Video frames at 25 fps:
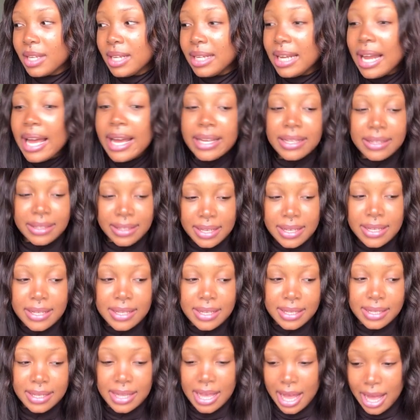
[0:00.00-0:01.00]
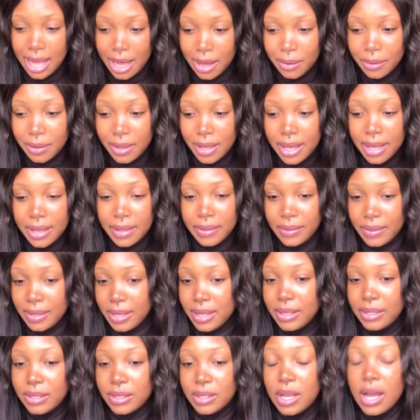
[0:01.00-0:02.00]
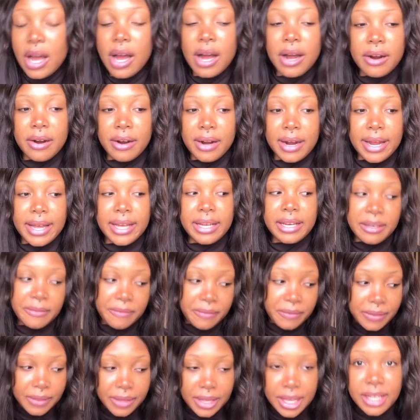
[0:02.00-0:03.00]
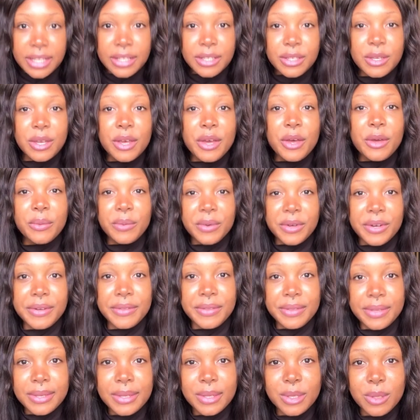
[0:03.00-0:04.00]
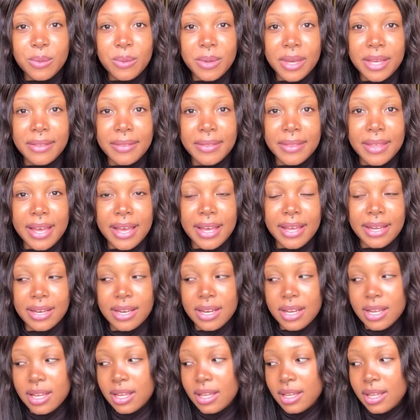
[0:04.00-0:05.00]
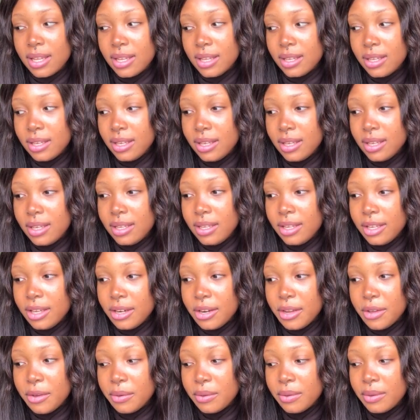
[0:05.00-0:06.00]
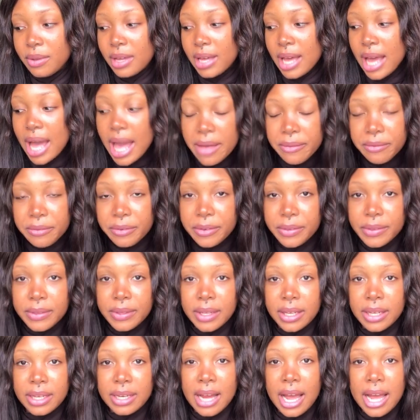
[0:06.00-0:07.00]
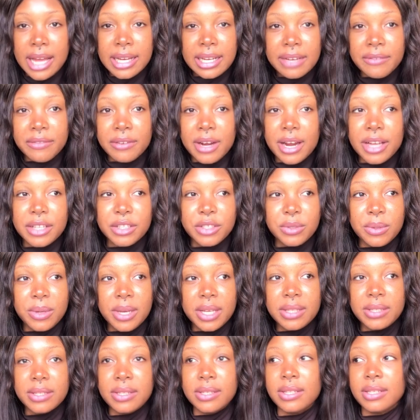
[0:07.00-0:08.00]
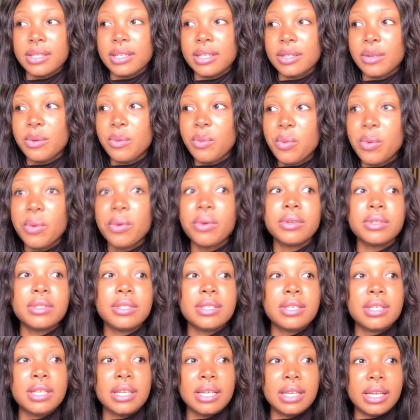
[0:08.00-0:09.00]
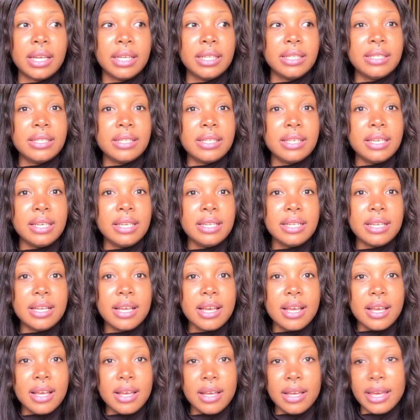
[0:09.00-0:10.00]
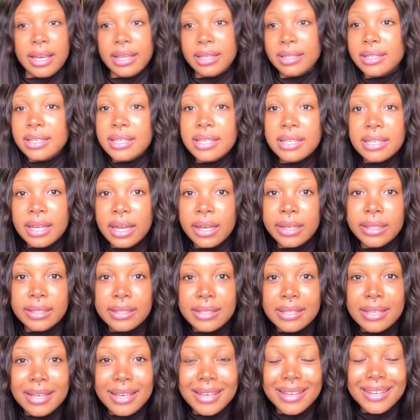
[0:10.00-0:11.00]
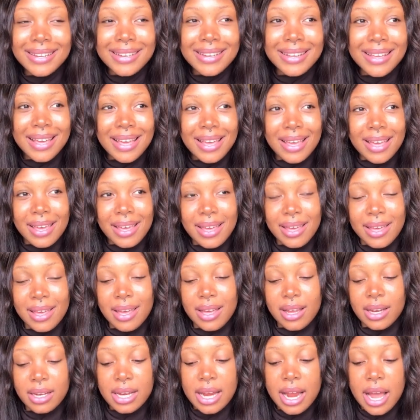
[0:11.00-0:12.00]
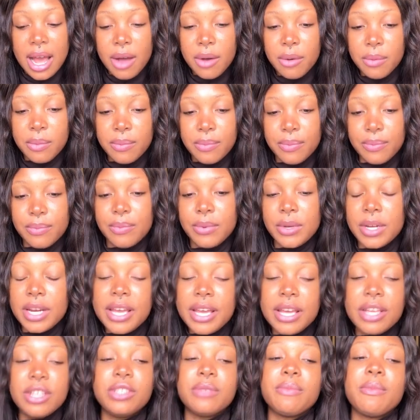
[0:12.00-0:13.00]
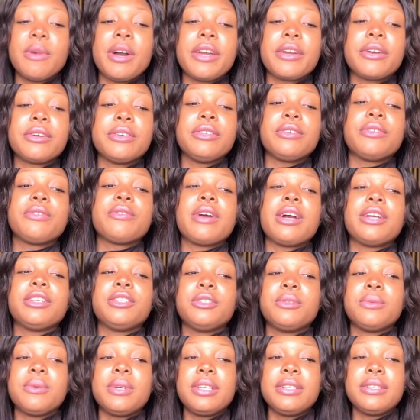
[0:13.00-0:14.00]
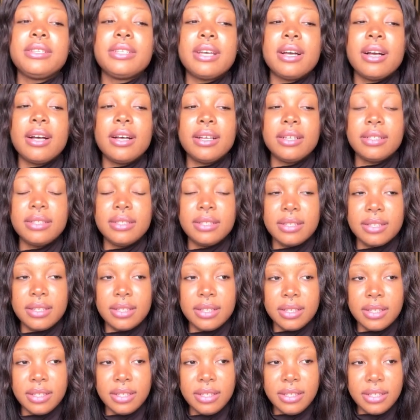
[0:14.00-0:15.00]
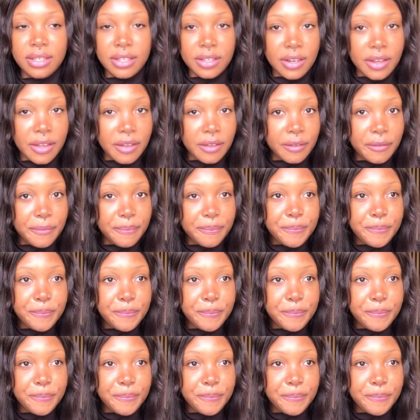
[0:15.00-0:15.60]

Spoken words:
like, this is how things are, right? If things were this way, then, you know, everything, I'd have graduated at what, 18, 19, and now, what age am I gonna graduate at? You know,